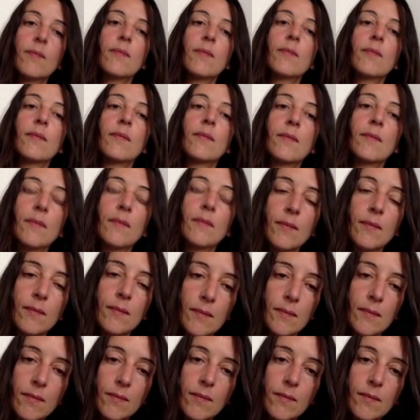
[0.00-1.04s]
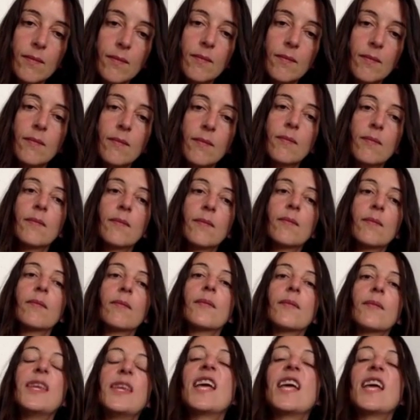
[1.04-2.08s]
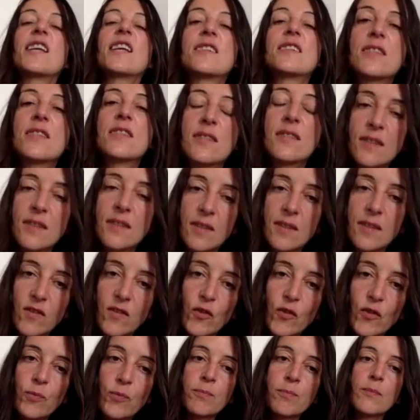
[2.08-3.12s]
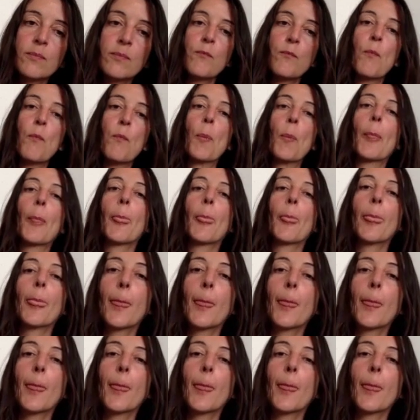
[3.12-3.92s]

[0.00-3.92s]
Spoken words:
another instance of time? So you're creating more and more time.